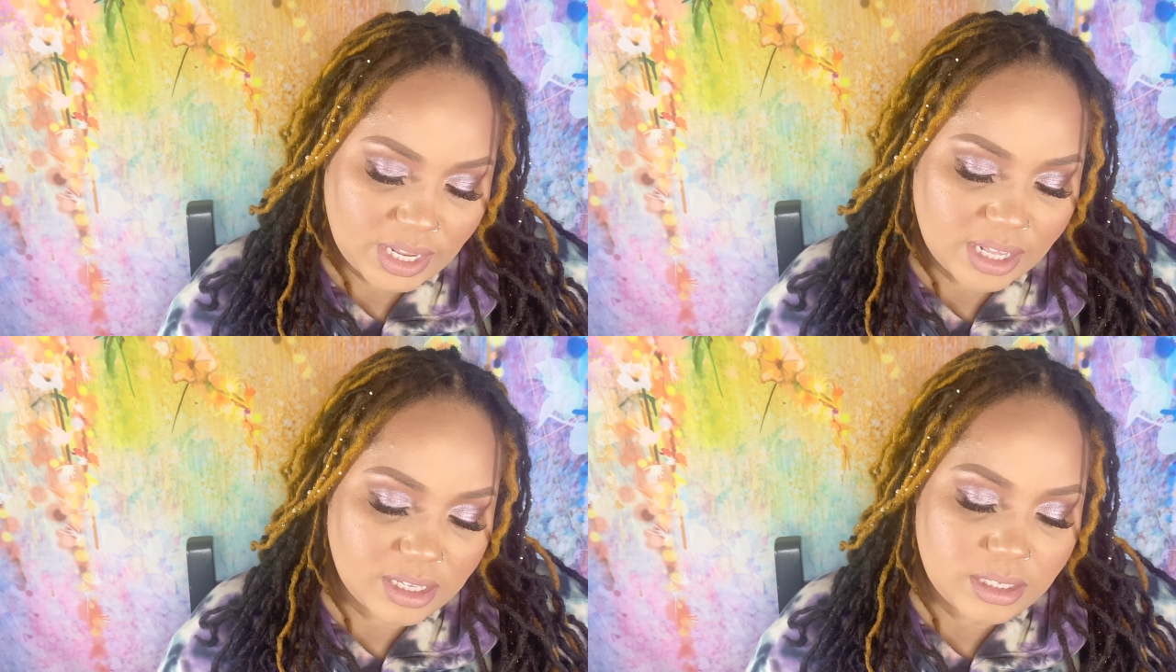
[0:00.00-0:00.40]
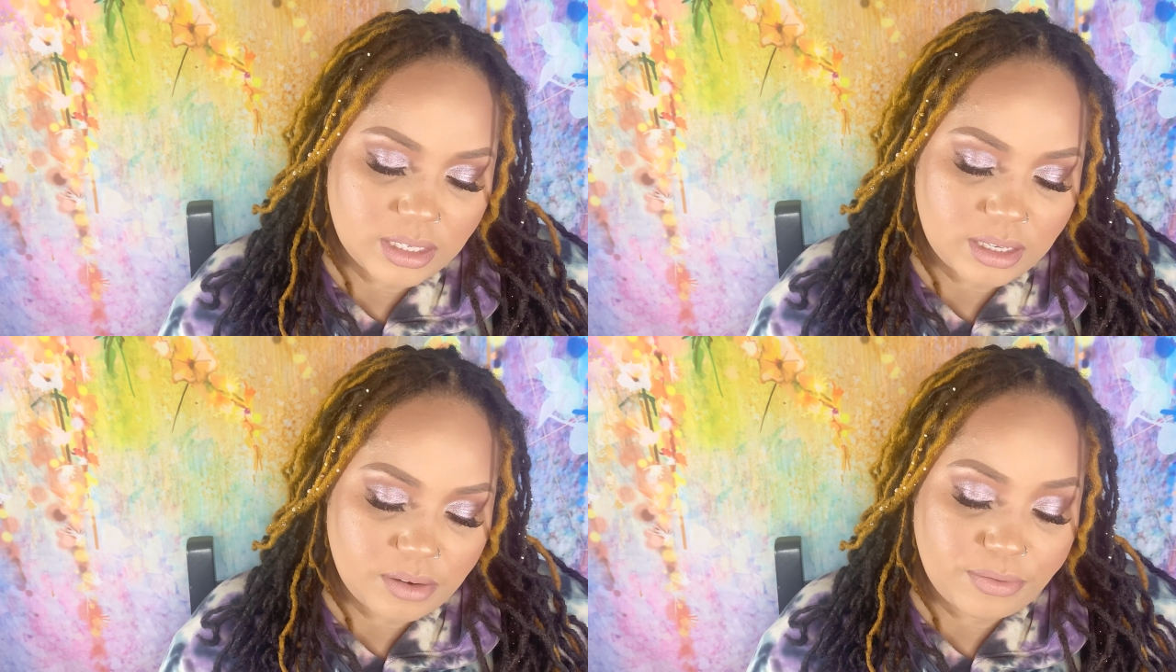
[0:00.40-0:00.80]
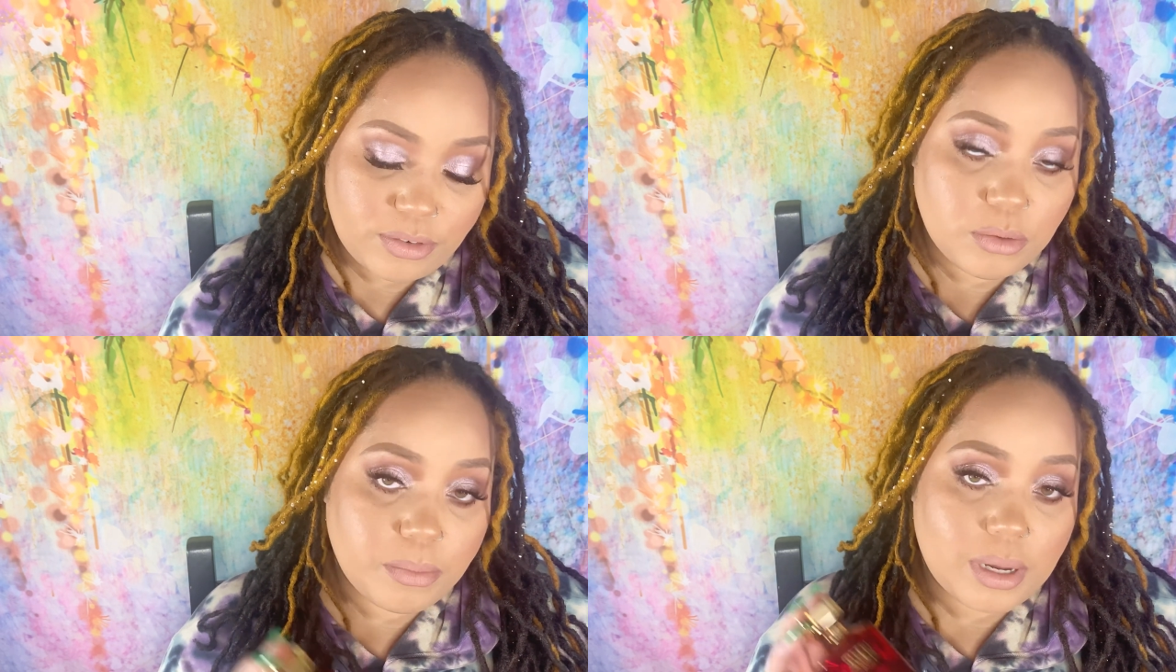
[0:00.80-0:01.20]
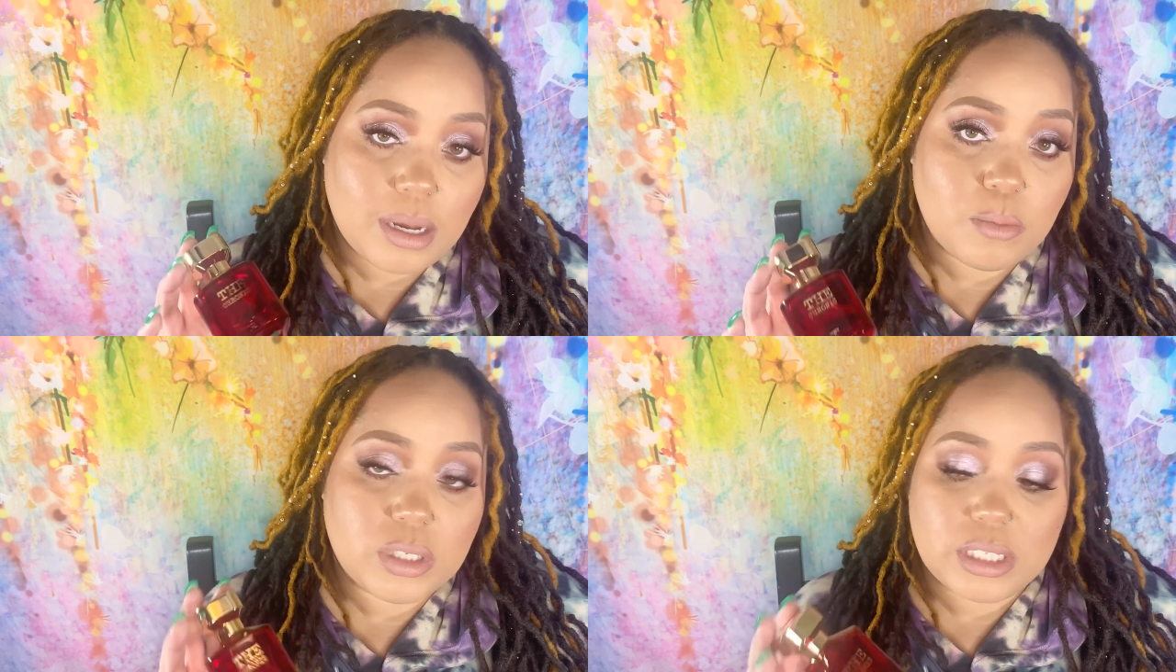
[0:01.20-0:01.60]
This is a fruit
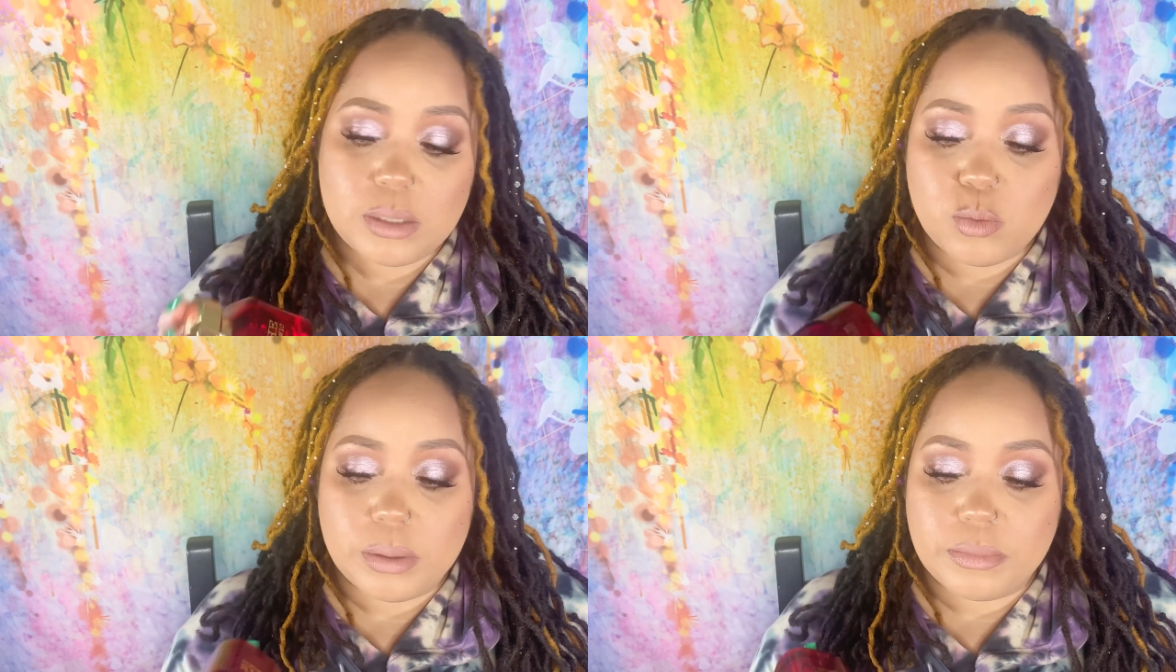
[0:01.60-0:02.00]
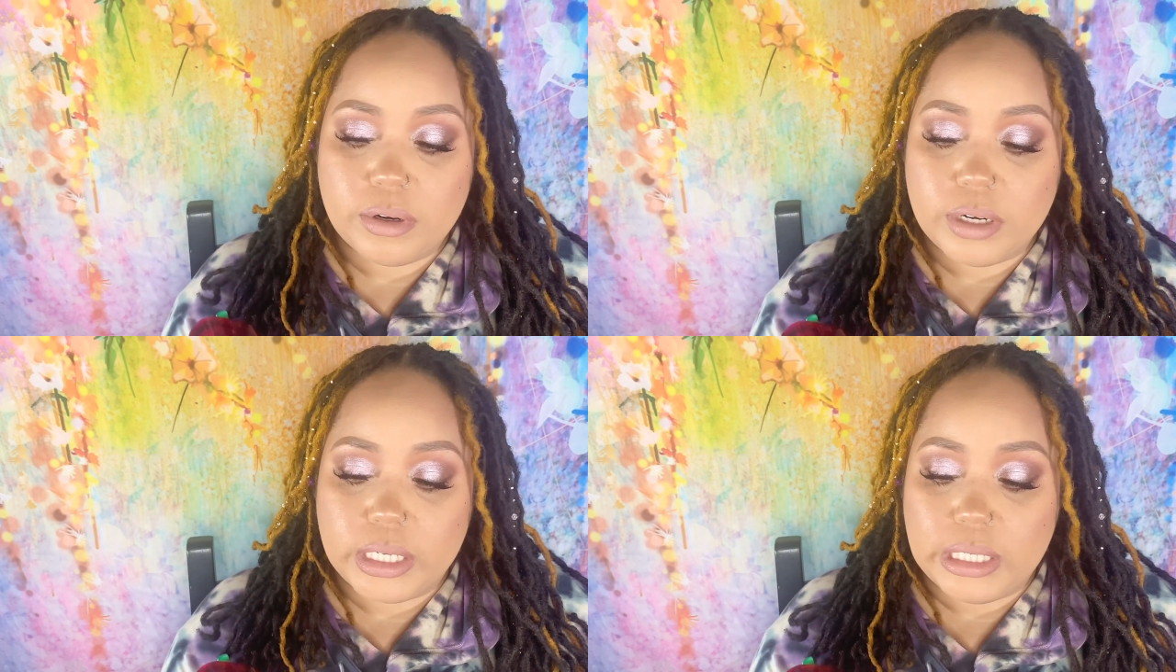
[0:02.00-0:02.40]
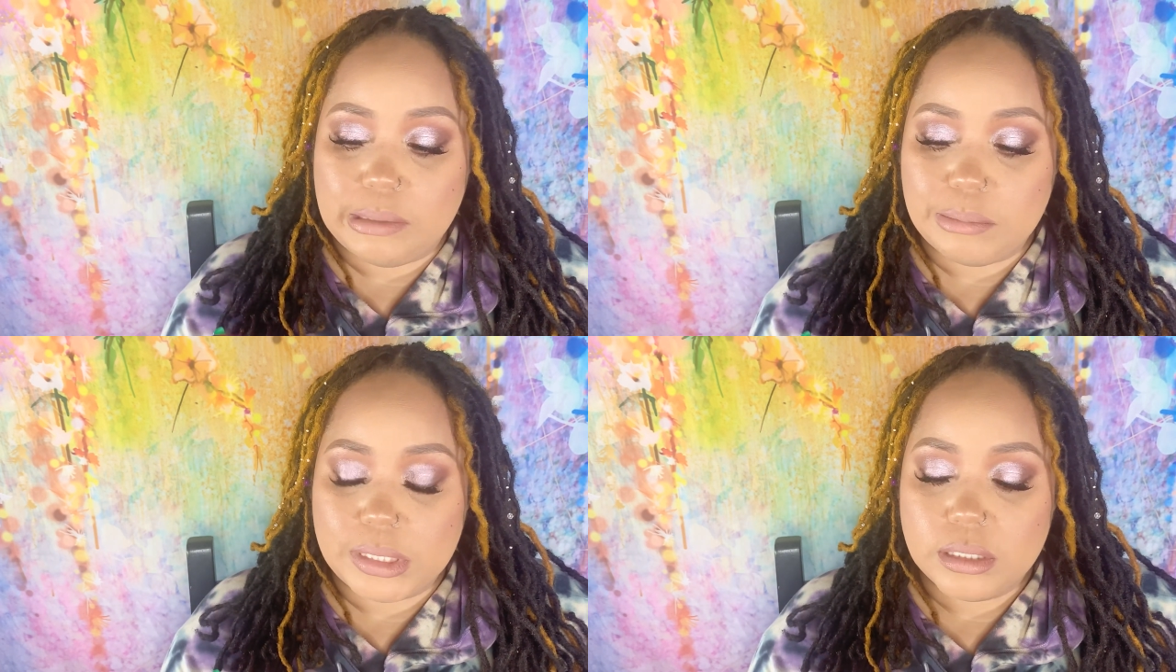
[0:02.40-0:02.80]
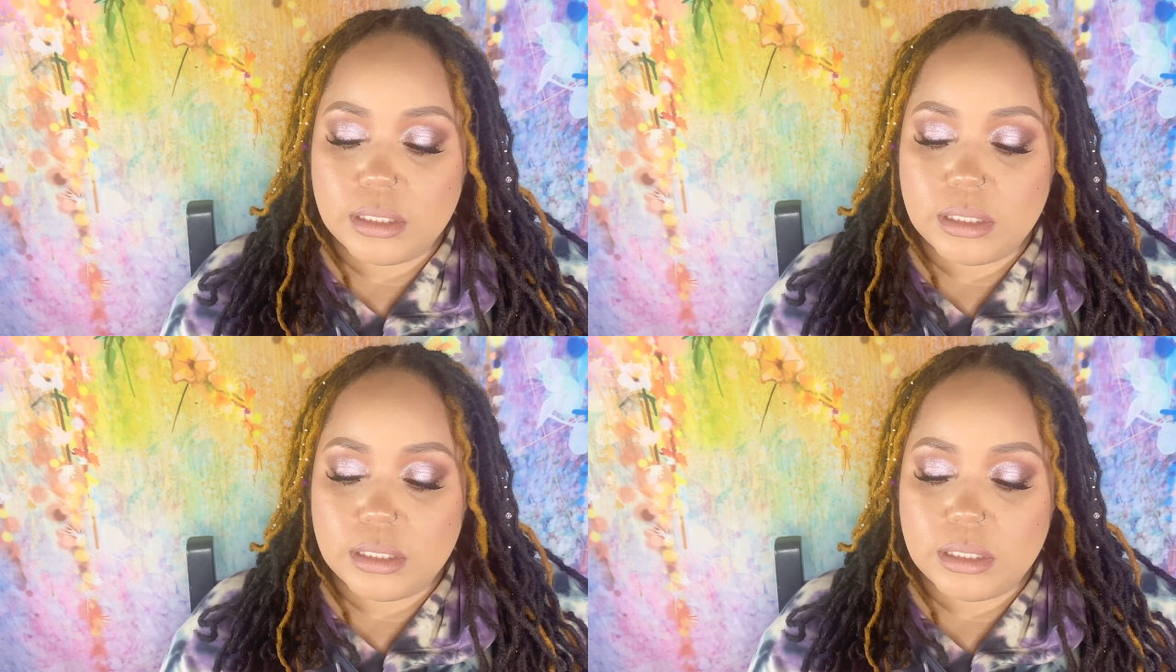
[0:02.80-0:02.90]
bomb with some whipped cream.